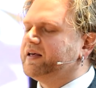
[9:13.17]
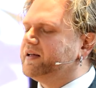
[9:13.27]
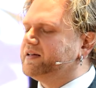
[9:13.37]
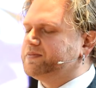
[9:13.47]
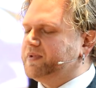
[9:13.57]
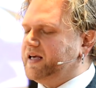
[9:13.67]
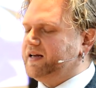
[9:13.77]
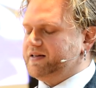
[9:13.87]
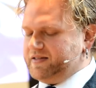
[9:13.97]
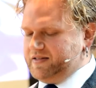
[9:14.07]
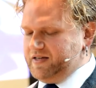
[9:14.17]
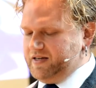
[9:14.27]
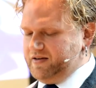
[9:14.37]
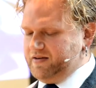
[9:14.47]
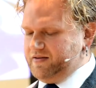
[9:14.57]
it is plain to
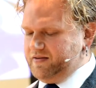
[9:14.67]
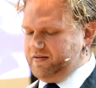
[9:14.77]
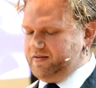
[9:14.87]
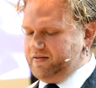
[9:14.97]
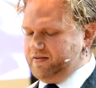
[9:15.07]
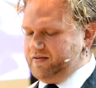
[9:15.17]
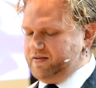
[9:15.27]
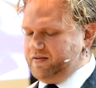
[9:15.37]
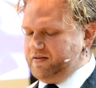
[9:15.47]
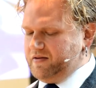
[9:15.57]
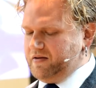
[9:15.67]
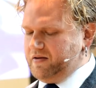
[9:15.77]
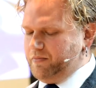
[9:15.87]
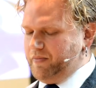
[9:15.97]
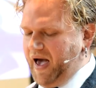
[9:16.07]
see,
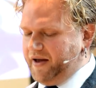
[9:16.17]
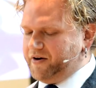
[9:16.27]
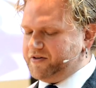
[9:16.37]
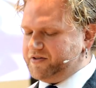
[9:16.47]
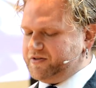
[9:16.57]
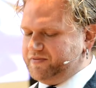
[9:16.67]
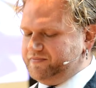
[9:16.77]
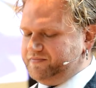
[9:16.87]
matters